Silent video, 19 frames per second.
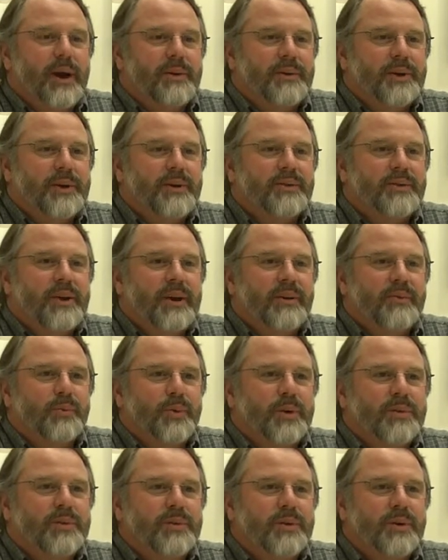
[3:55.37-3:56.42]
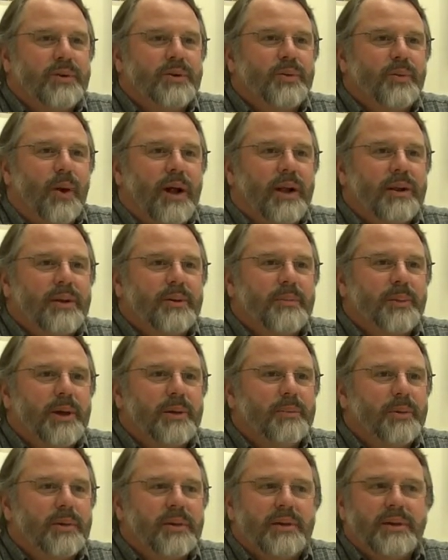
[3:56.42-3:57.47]
everything that we can produce. I
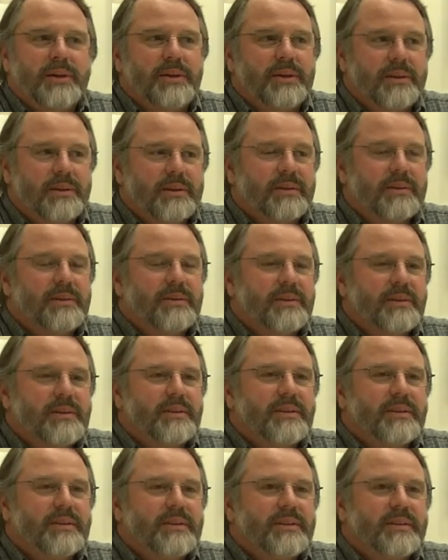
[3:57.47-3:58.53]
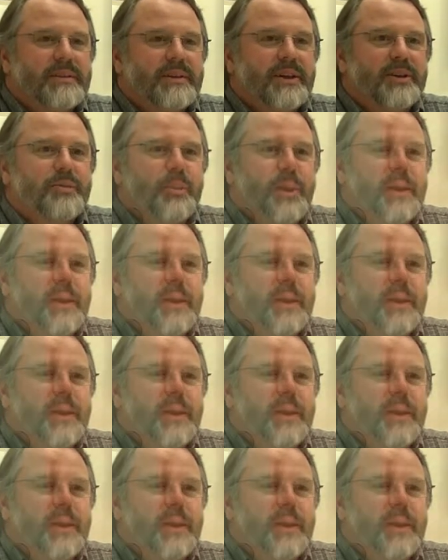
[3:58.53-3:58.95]
finally was able to get contacted with Tony